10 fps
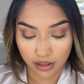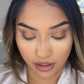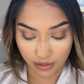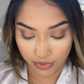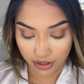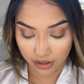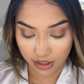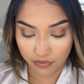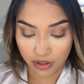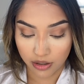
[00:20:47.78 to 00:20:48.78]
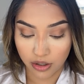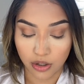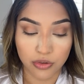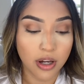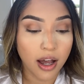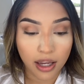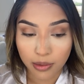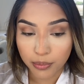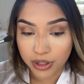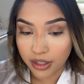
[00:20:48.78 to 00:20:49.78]
I'm gonna give it, you know,
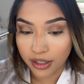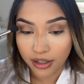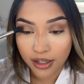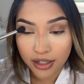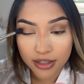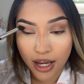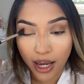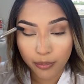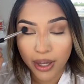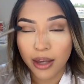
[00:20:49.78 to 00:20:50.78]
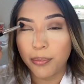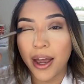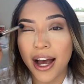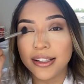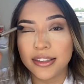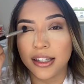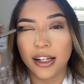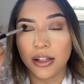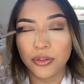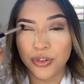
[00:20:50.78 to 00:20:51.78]
time. But then time kept passing and
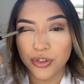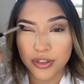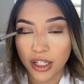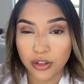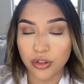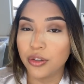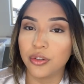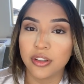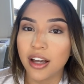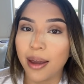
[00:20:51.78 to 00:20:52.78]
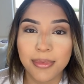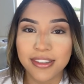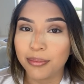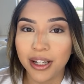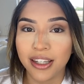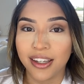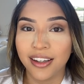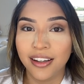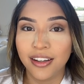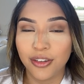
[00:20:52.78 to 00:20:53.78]
I was just like, dude, time is money
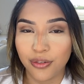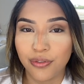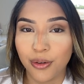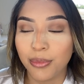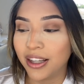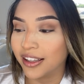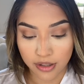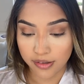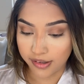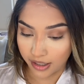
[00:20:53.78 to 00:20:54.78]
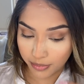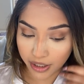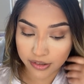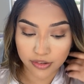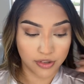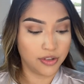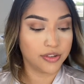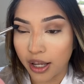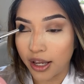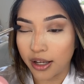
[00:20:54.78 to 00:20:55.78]
you feel me? Like said my concerns
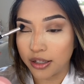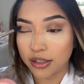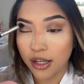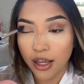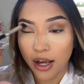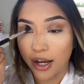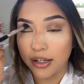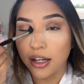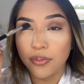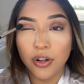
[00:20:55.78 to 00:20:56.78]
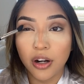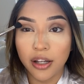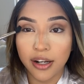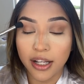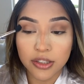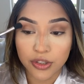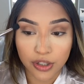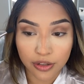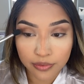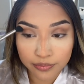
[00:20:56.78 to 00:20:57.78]
and I never got an
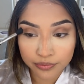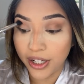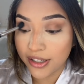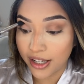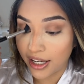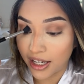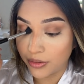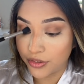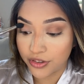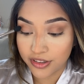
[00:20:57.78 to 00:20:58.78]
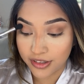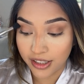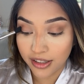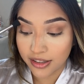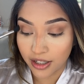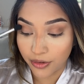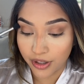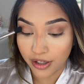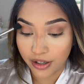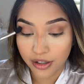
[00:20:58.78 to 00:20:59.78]
answer. One day I was just sitting down
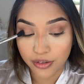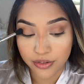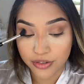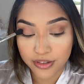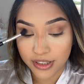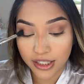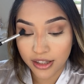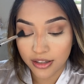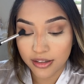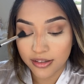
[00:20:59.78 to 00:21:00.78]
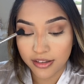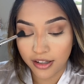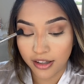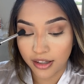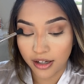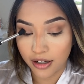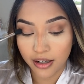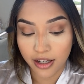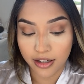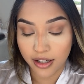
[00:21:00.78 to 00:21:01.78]
there. I was just sitting sitting there and